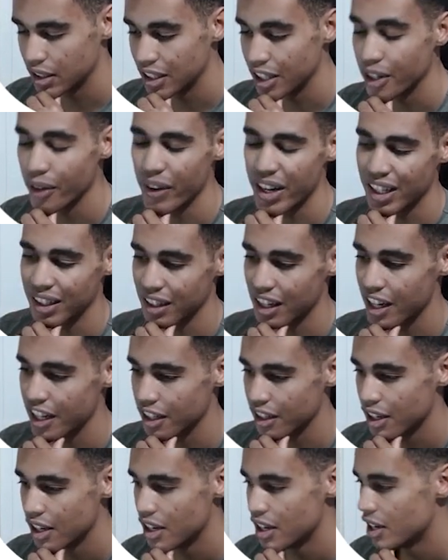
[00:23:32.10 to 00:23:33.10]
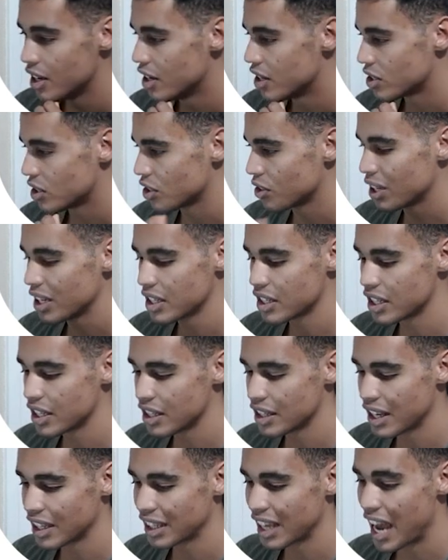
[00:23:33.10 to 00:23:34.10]
green line. So you can see
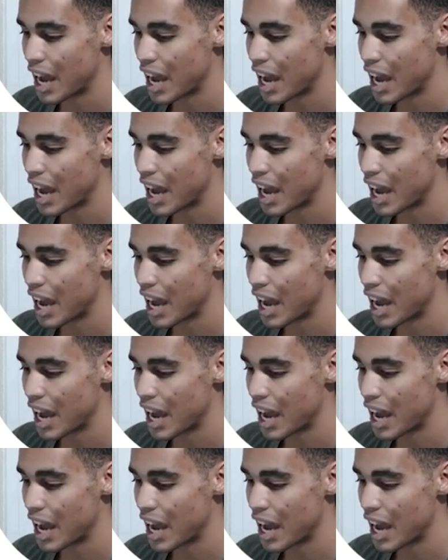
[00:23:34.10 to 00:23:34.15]
that